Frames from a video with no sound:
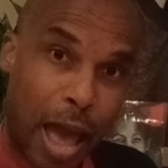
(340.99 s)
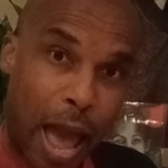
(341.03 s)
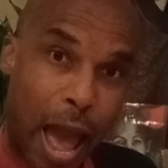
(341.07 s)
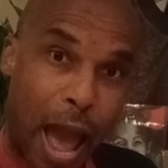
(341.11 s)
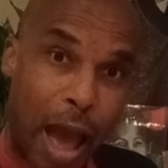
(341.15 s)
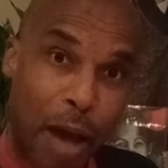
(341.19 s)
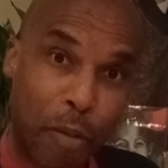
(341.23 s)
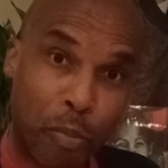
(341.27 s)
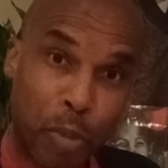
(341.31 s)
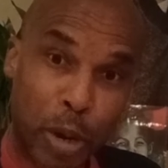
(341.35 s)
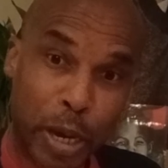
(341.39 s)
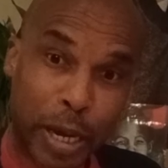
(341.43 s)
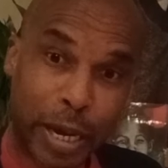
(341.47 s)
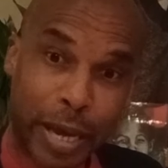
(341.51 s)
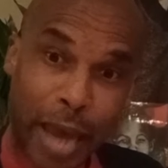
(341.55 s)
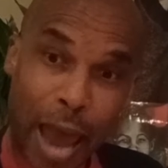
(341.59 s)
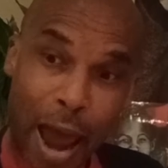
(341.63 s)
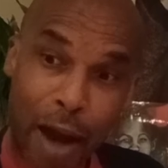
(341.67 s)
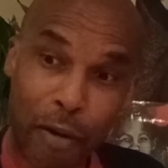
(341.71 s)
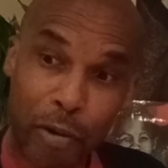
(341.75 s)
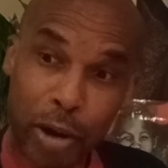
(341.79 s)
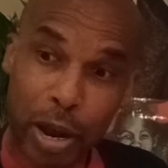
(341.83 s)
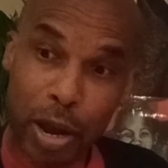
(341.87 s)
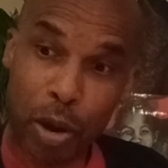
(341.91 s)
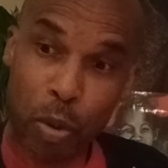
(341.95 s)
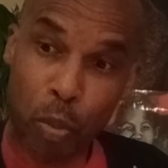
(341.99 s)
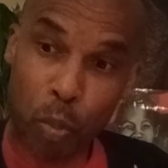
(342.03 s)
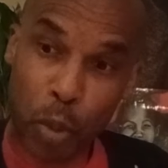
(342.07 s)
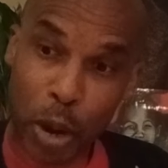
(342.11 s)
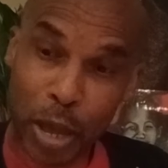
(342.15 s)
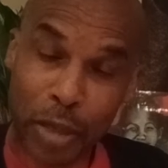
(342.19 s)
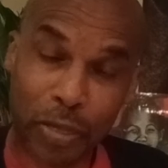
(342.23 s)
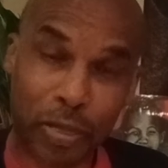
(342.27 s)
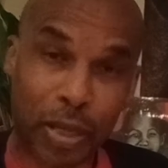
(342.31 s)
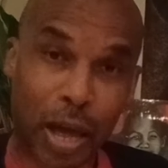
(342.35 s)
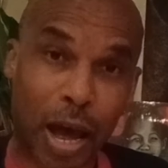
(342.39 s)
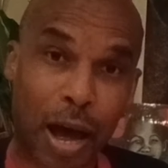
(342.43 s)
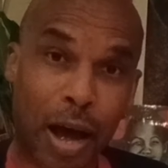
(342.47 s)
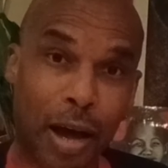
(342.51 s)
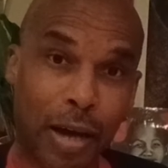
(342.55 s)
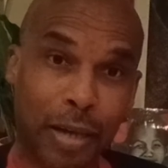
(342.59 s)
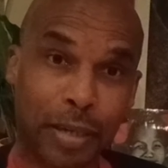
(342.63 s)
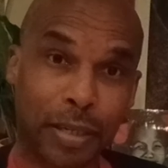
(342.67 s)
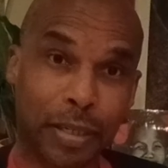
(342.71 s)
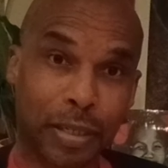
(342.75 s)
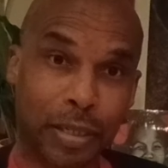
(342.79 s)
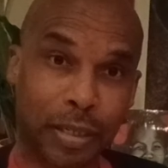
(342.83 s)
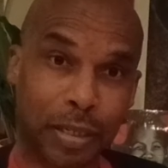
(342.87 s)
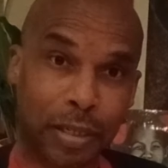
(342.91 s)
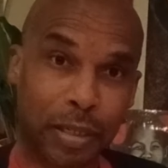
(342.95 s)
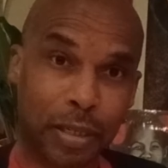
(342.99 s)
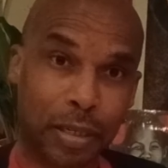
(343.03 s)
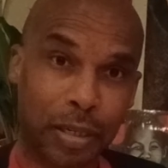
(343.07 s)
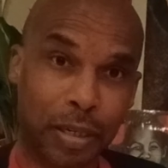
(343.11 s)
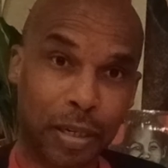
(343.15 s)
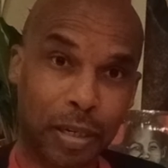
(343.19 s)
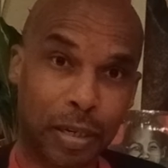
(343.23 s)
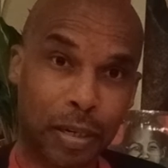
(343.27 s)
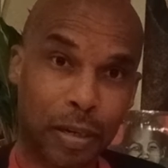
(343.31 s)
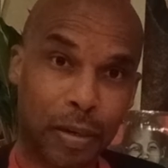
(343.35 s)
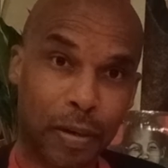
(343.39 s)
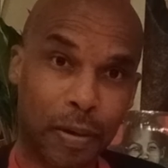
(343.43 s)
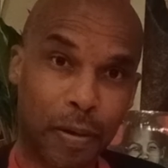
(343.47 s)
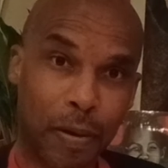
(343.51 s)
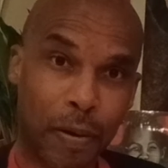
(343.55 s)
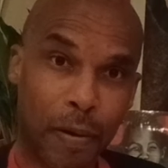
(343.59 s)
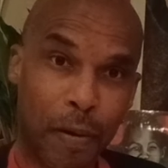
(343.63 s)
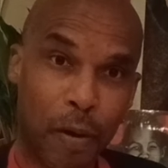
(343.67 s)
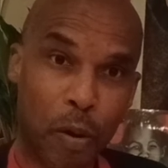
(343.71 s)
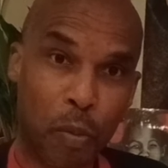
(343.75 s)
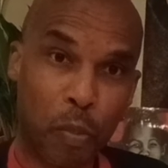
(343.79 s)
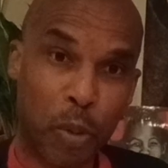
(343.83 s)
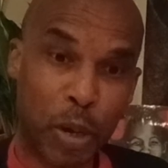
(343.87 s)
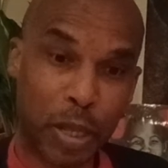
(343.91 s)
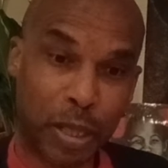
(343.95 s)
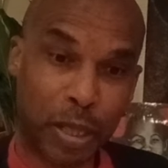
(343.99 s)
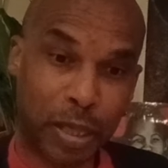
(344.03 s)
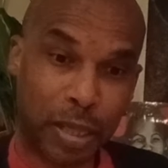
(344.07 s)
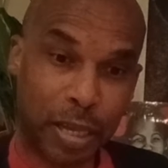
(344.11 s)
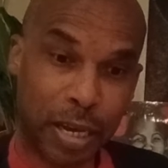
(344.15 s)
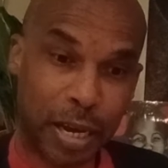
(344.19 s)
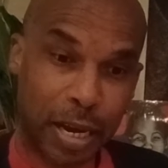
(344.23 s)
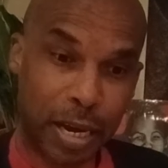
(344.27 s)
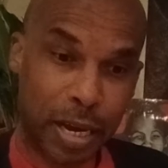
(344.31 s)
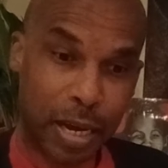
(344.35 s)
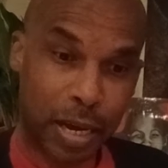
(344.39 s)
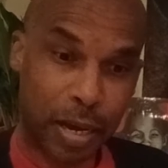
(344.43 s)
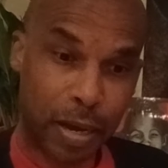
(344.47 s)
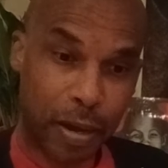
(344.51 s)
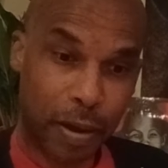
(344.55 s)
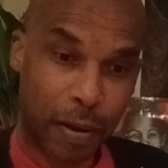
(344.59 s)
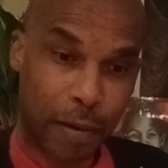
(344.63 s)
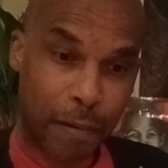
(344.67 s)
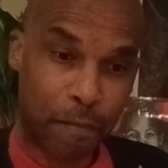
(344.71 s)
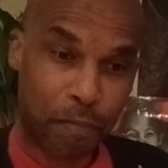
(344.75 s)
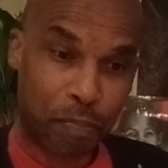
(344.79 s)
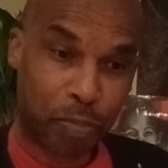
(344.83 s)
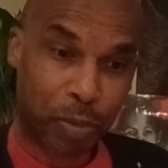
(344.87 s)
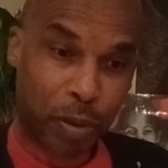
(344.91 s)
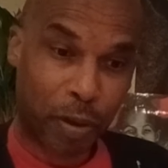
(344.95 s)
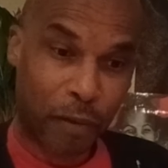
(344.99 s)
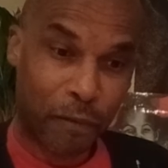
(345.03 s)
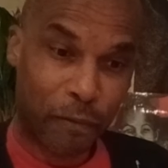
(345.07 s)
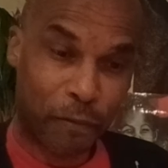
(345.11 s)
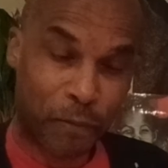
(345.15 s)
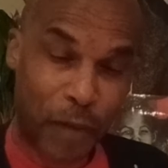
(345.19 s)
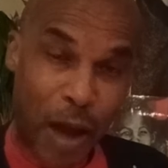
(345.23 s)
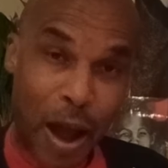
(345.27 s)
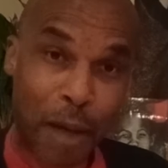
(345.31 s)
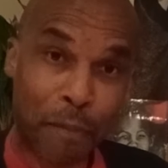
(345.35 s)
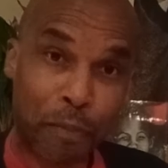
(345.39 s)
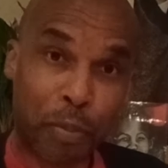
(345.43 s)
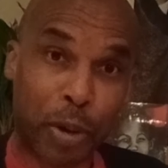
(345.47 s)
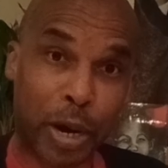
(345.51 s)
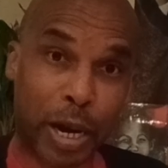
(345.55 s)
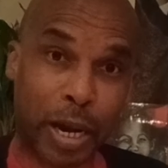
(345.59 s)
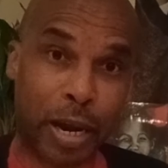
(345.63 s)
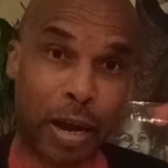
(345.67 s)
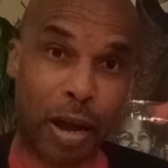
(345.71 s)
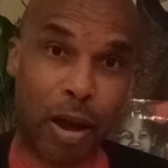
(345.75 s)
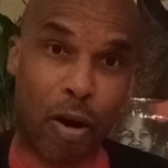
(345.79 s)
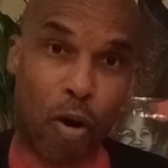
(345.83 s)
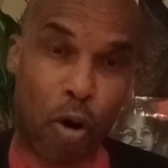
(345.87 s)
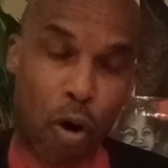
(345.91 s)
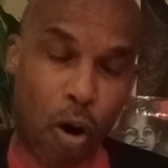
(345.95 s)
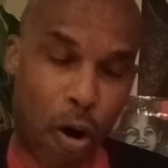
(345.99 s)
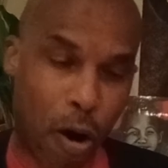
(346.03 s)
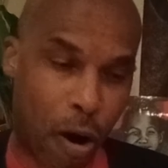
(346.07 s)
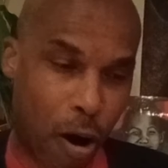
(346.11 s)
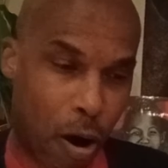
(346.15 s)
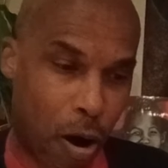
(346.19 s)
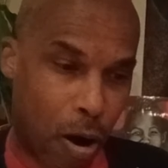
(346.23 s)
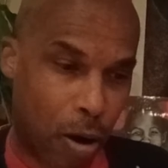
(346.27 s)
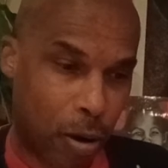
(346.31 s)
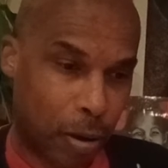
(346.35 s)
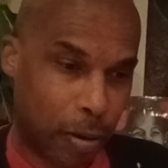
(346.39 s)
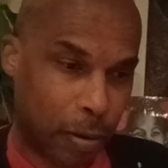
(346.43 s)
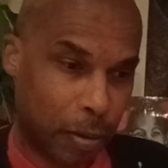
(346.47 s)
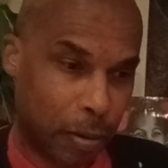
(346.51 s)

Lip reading: and we carry it with us with the fabric or